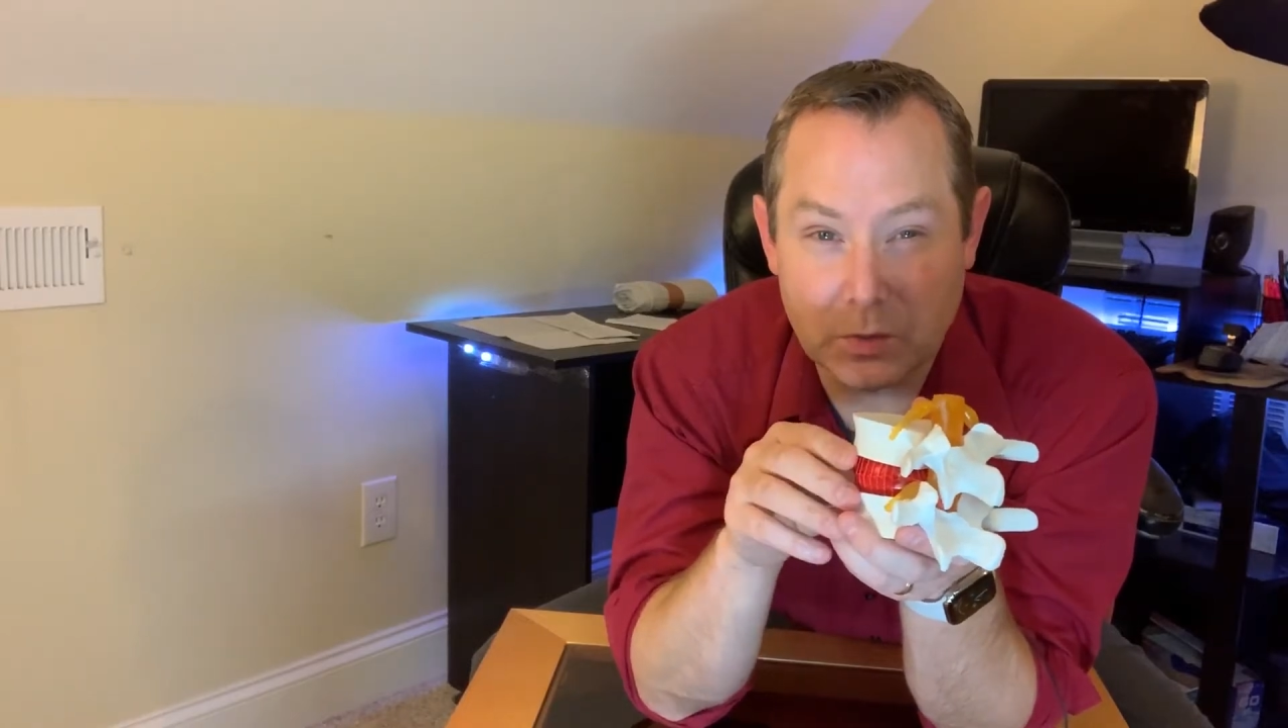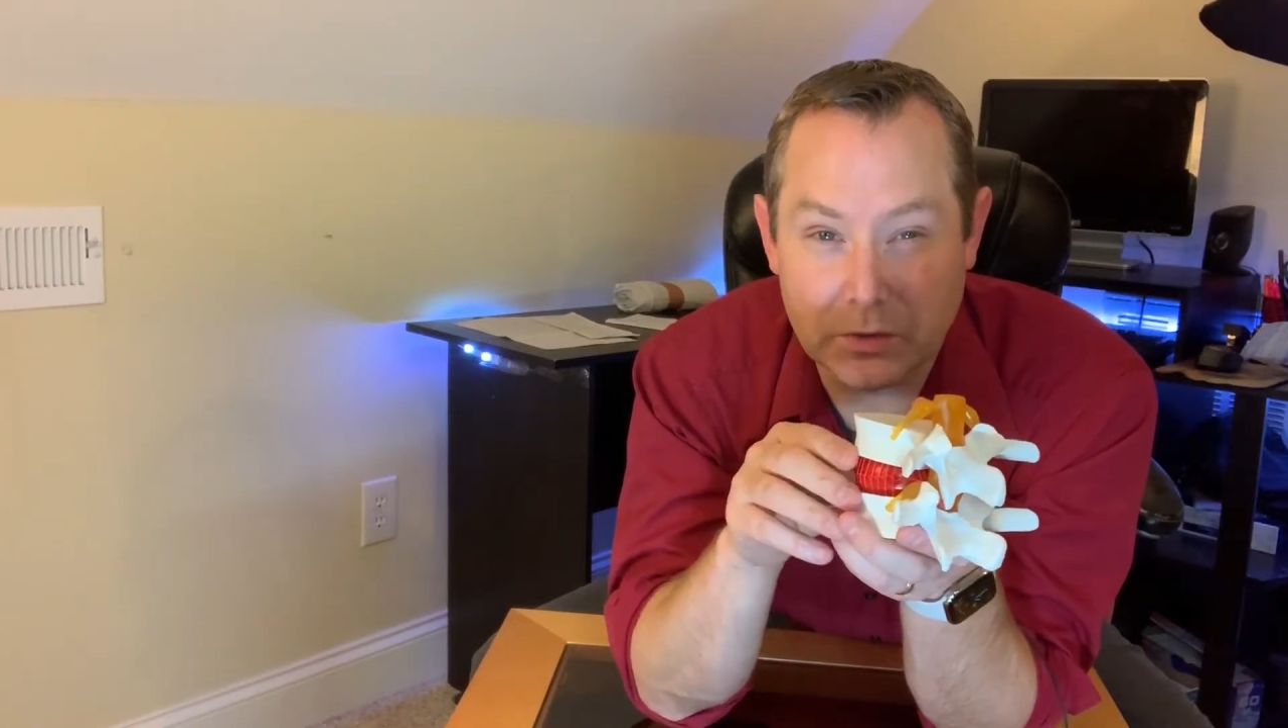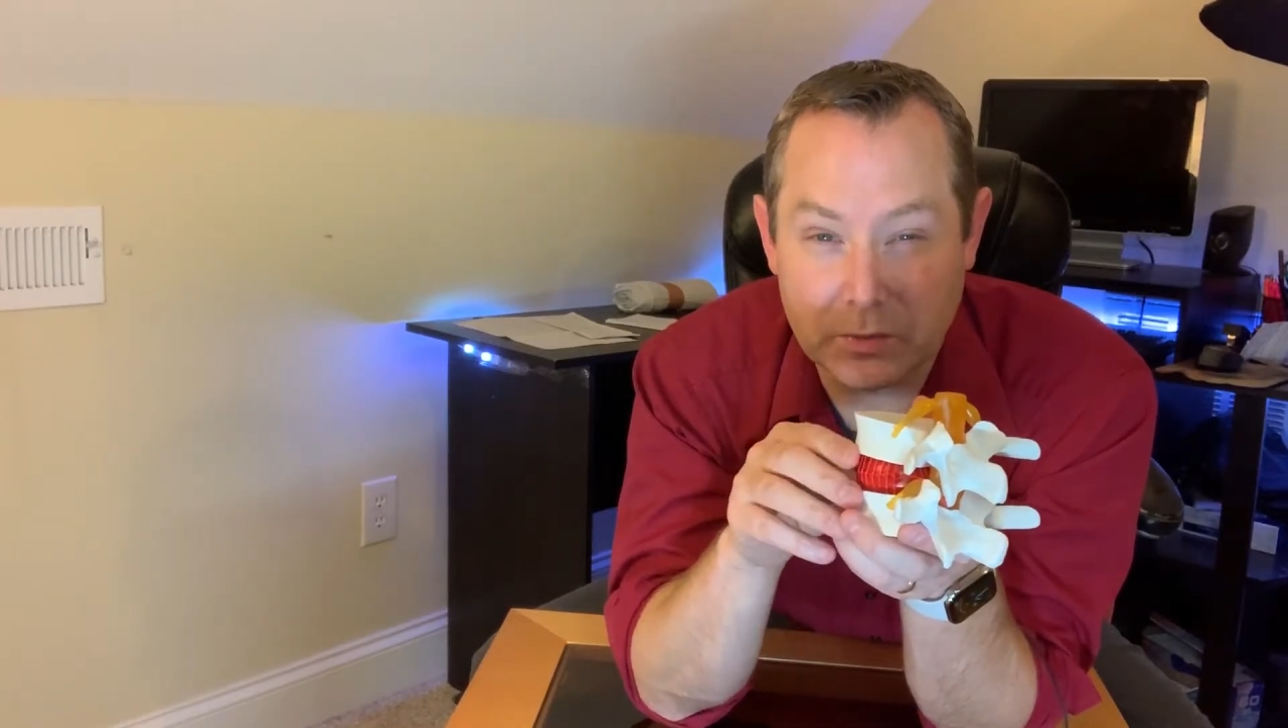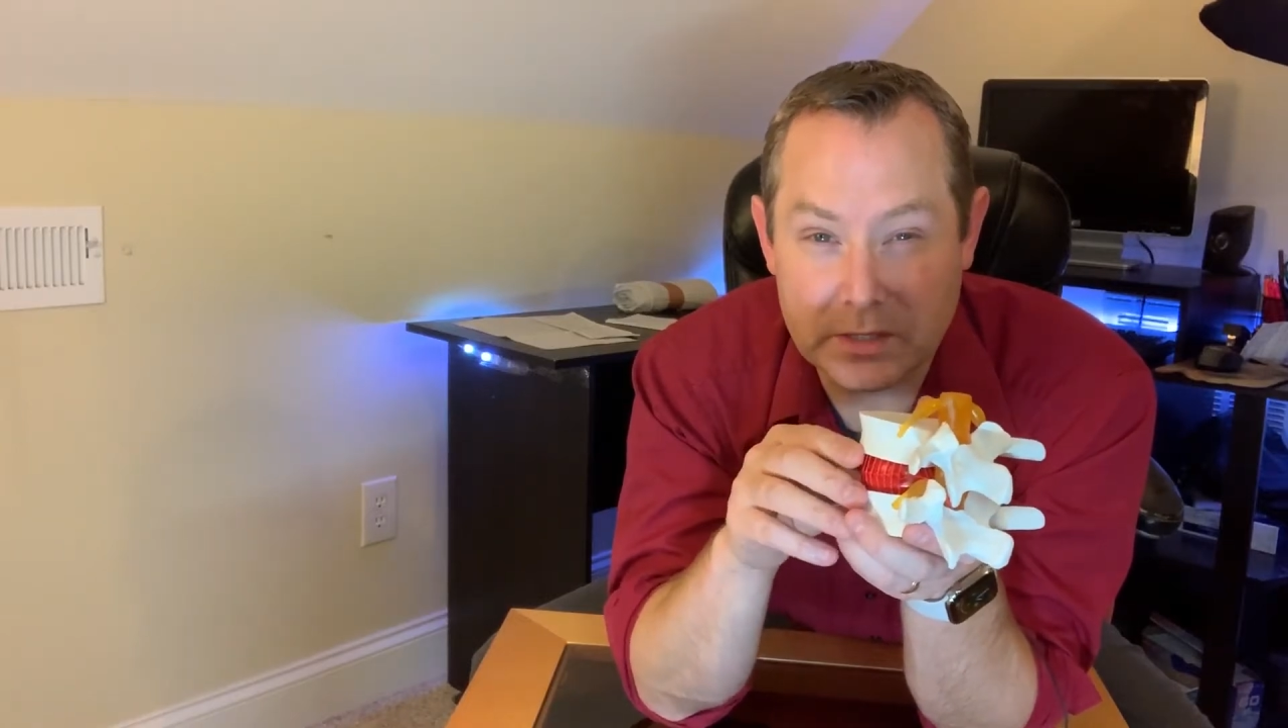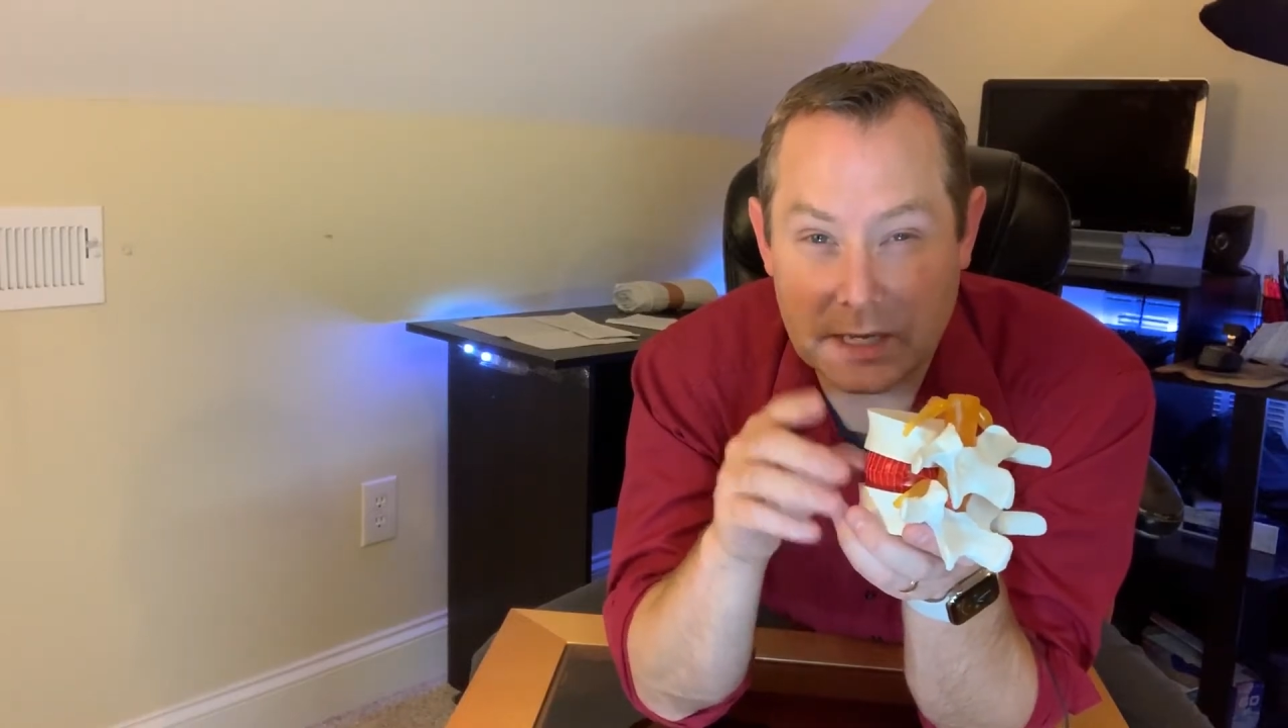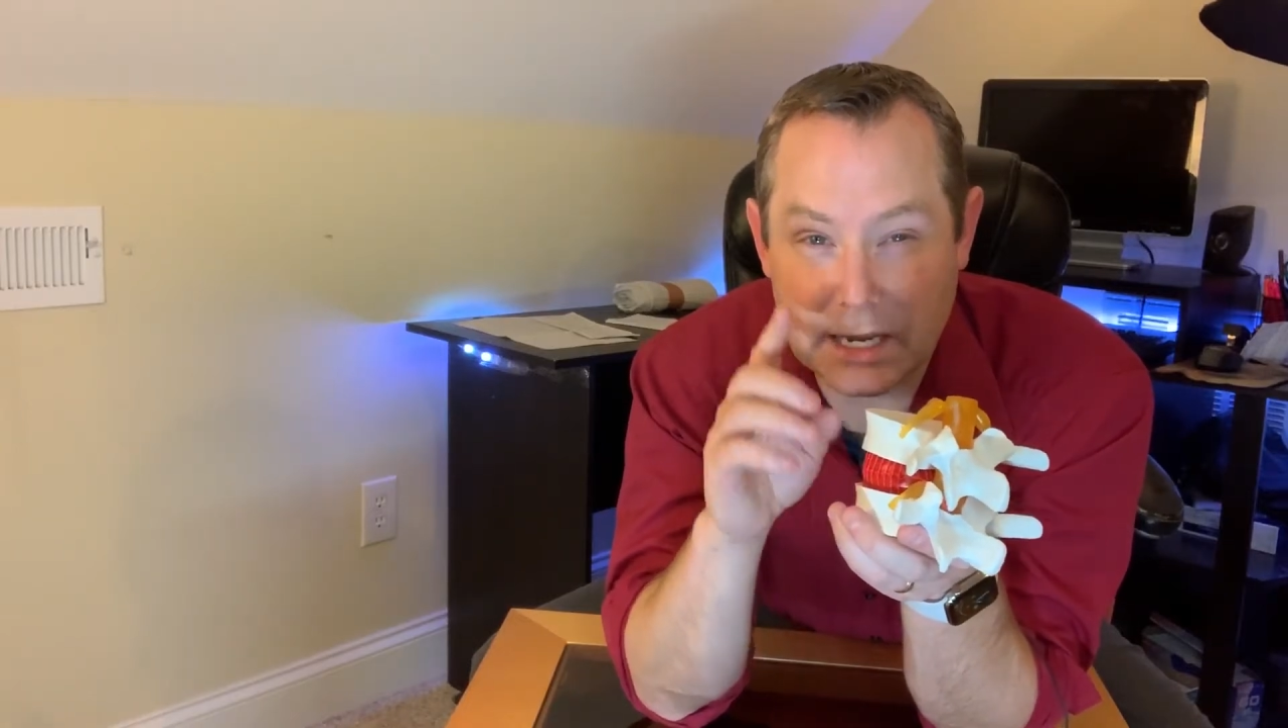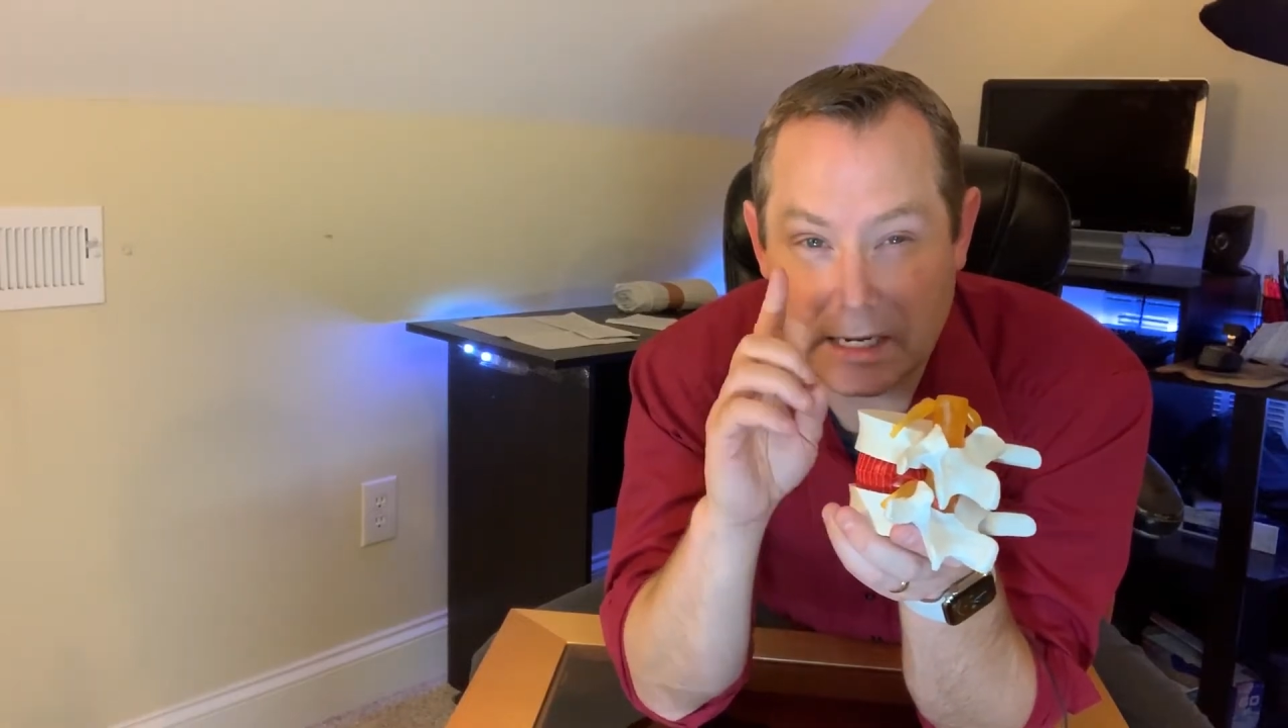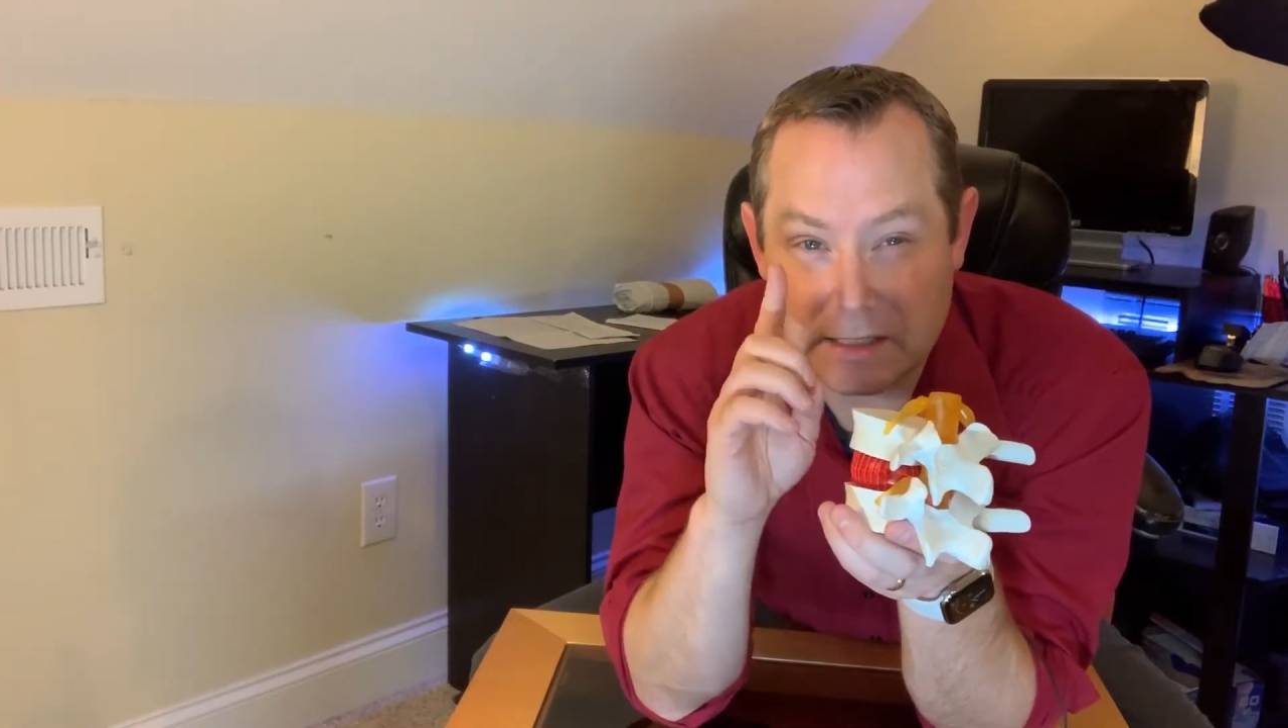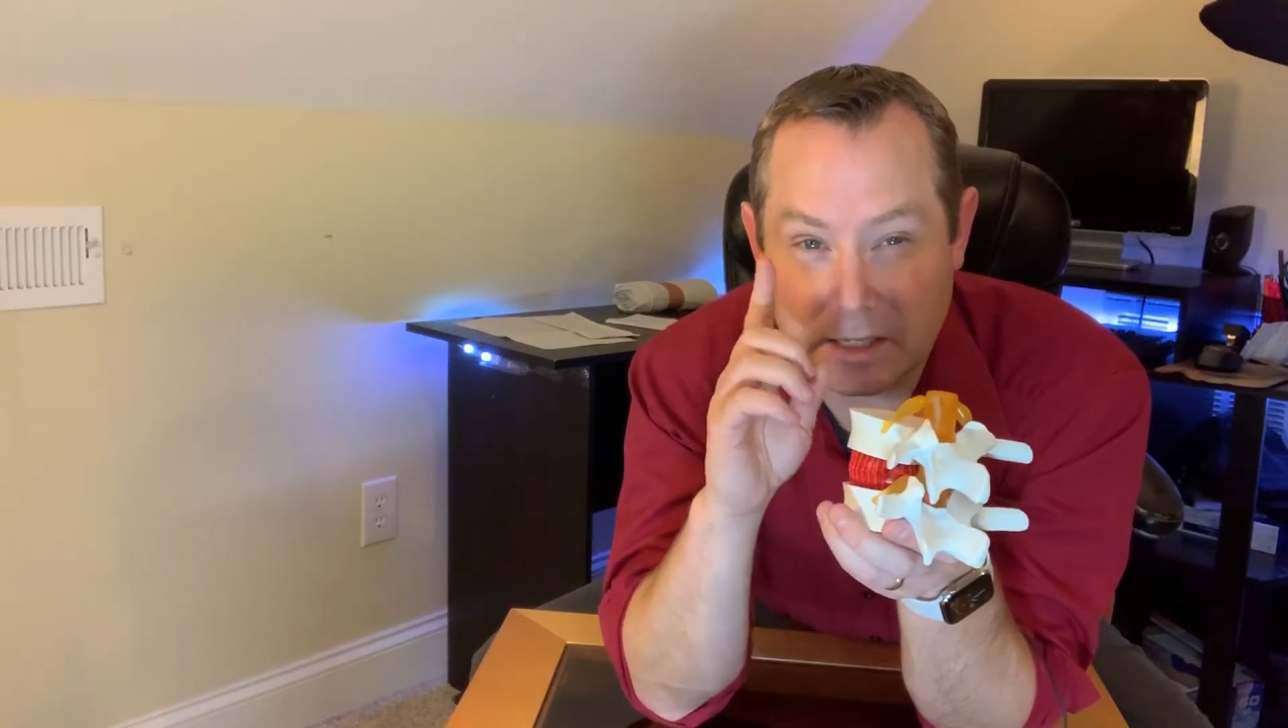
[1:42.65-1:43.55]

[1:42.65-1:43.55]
or 3 days,